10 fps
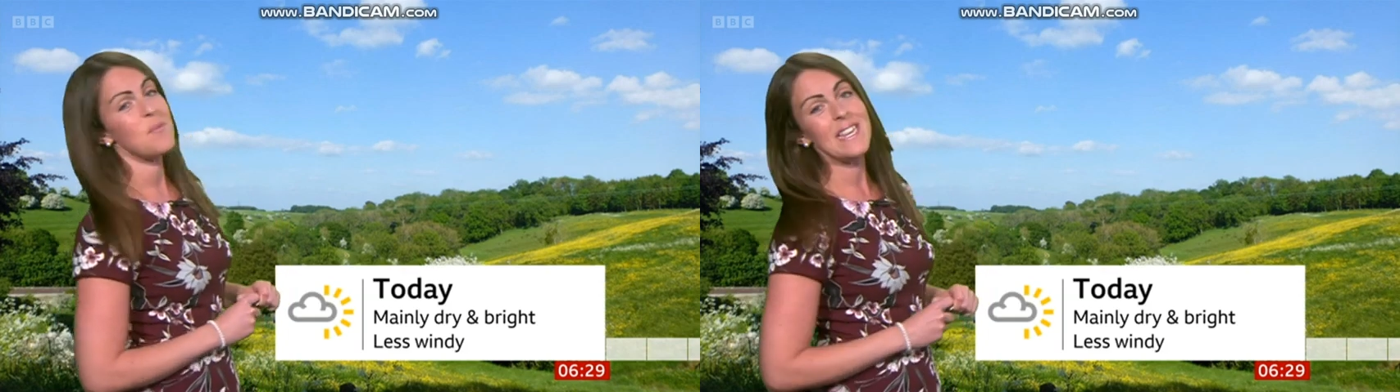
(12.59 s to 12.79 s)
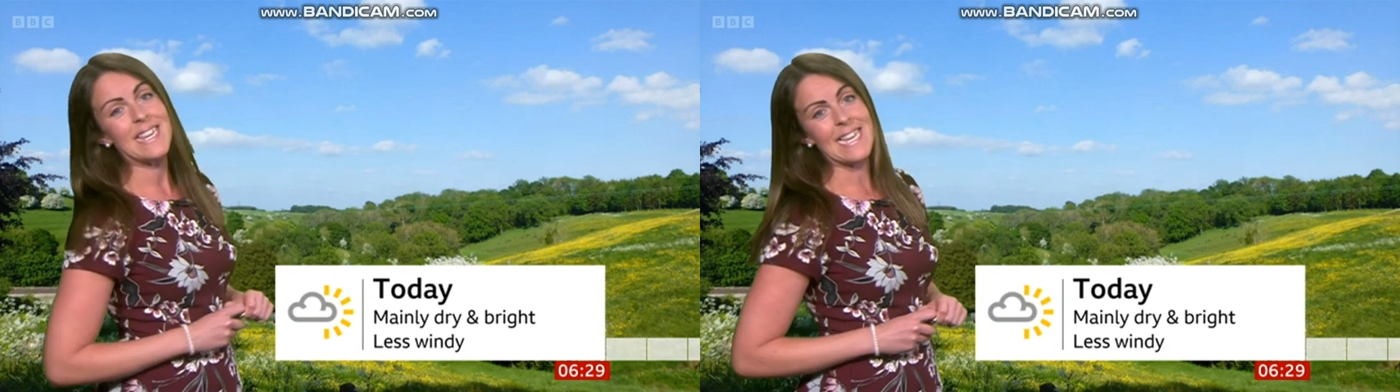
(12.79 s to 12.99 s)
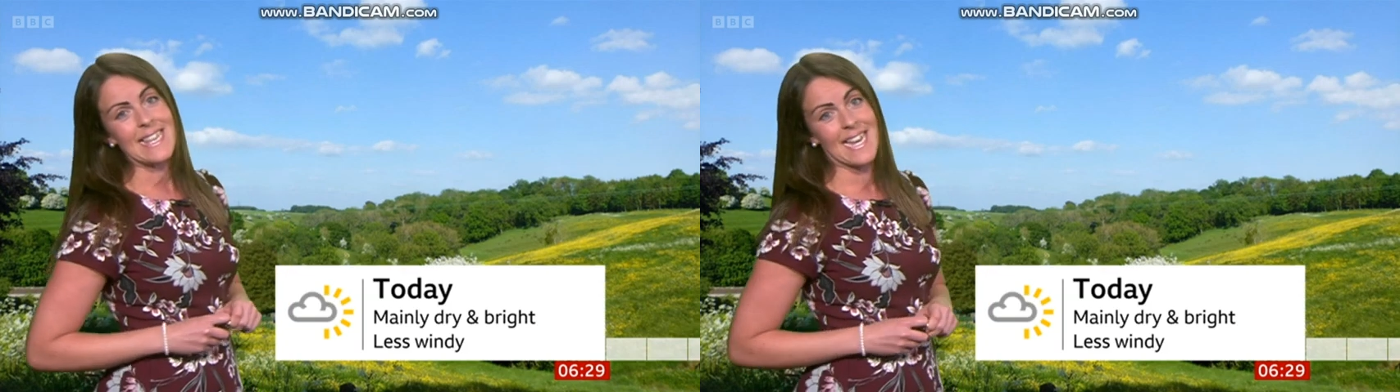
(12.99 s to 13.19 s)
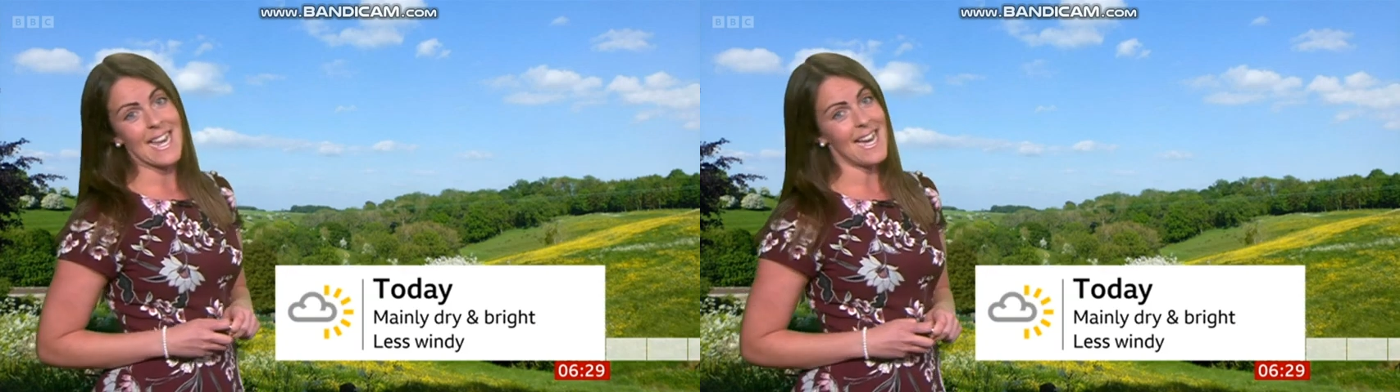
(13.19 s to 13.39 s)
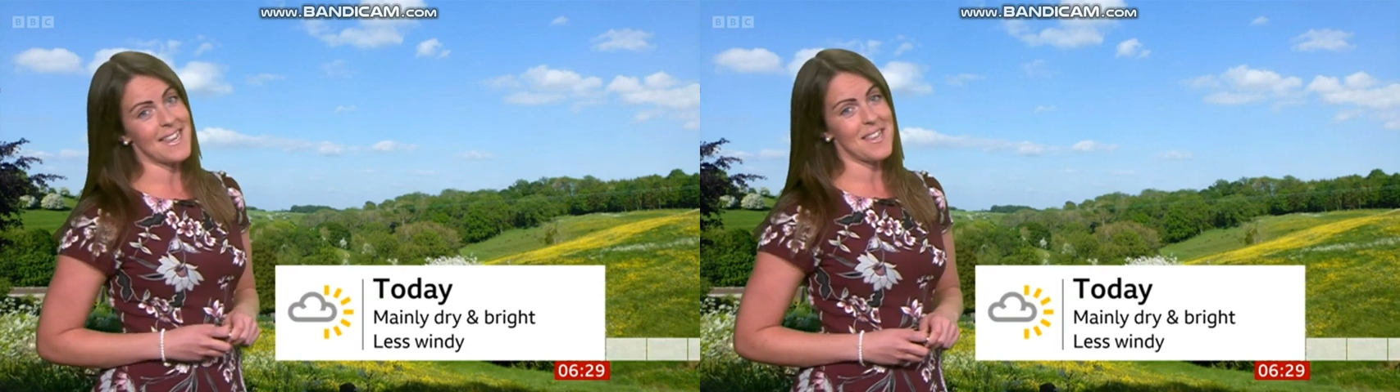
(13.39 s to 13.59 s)
windy than
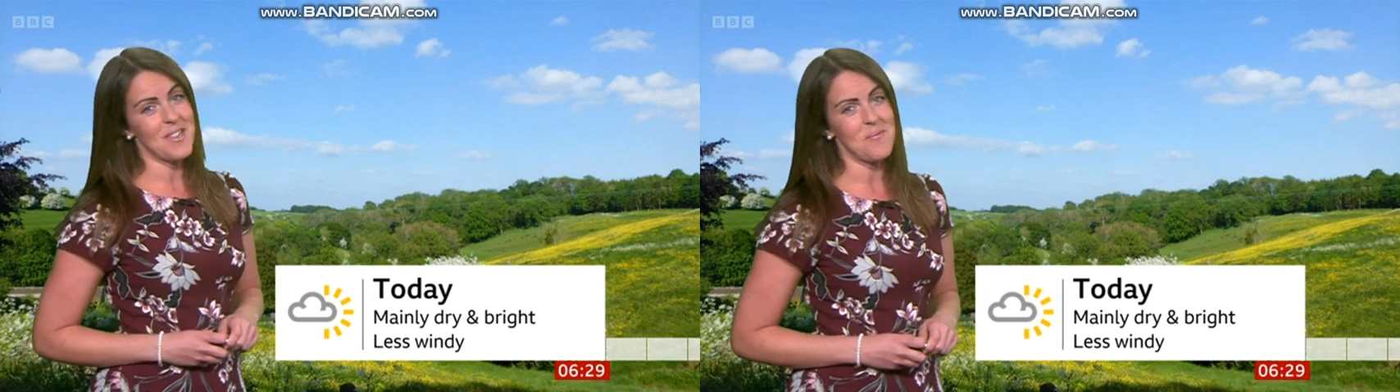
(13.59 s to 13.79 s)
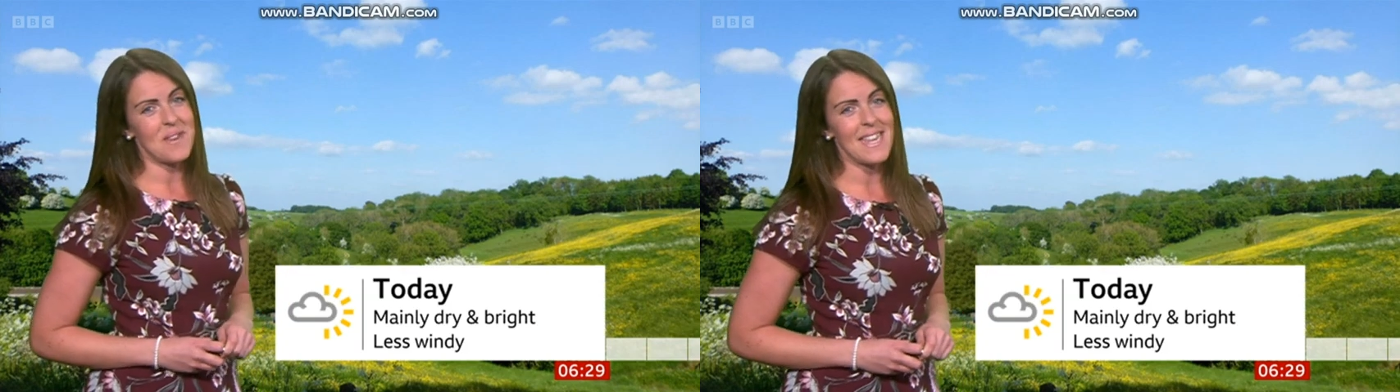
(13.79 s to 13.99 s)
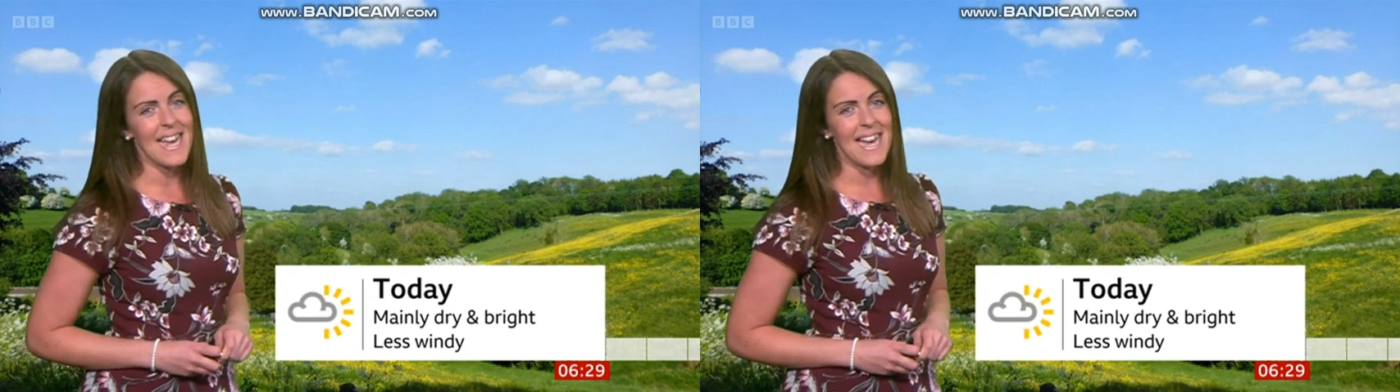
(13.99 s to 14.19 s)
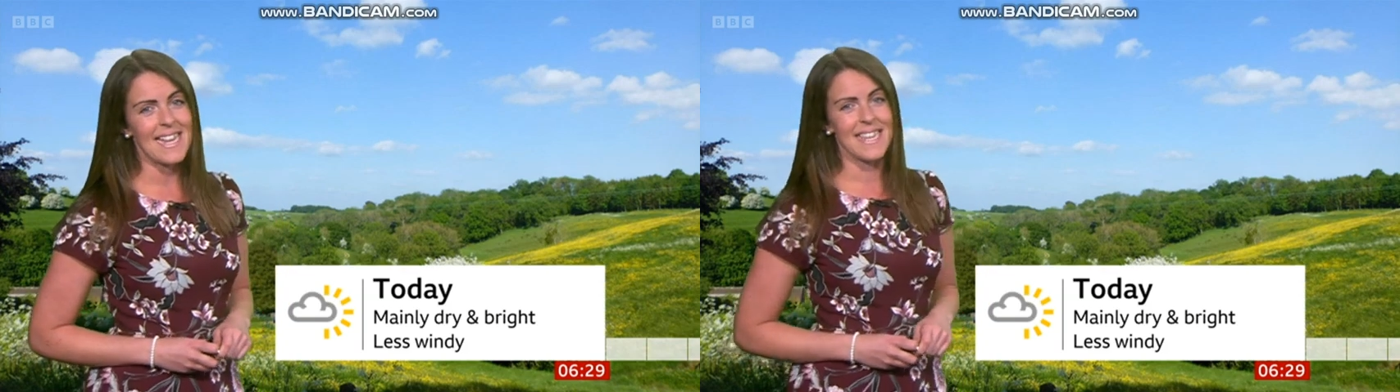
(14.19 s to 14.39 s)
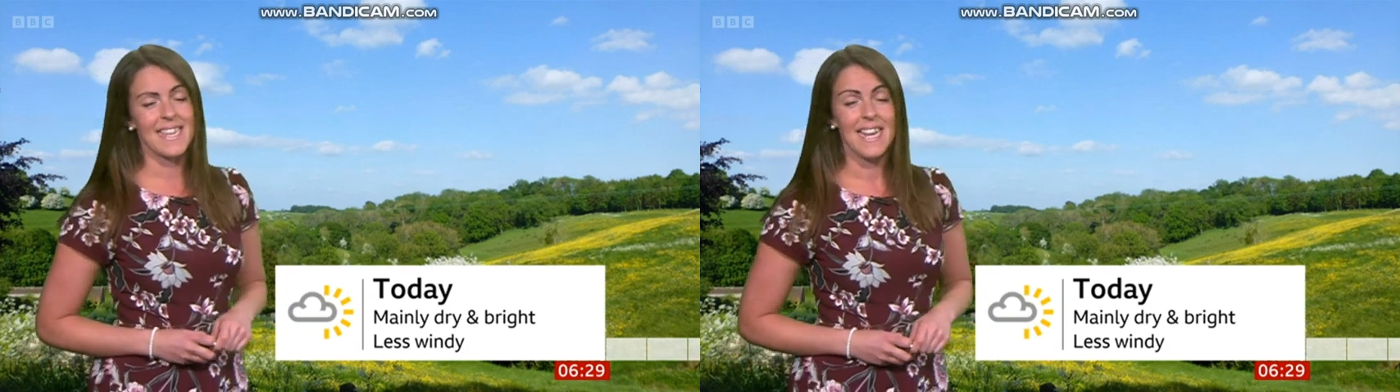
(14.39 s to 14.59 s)
at the
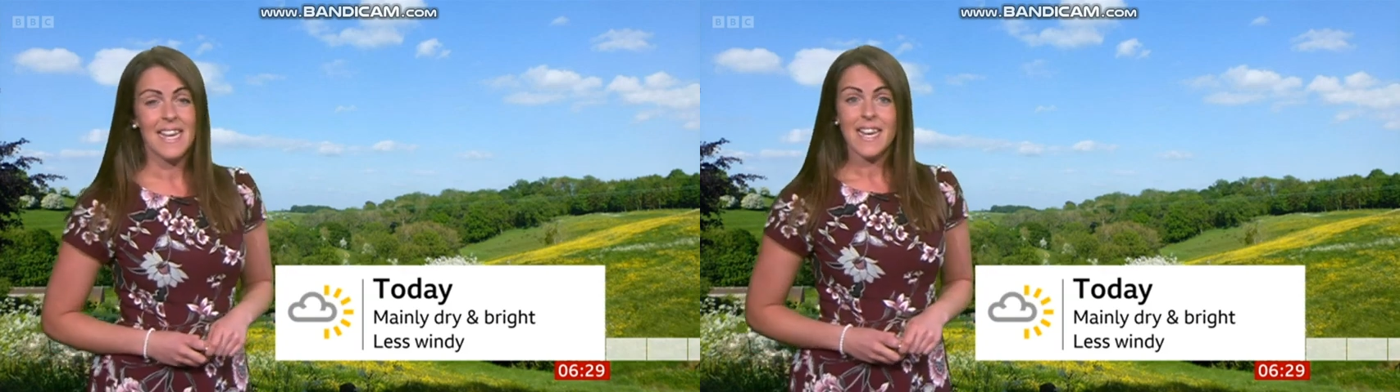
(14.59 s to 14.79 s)
weekend.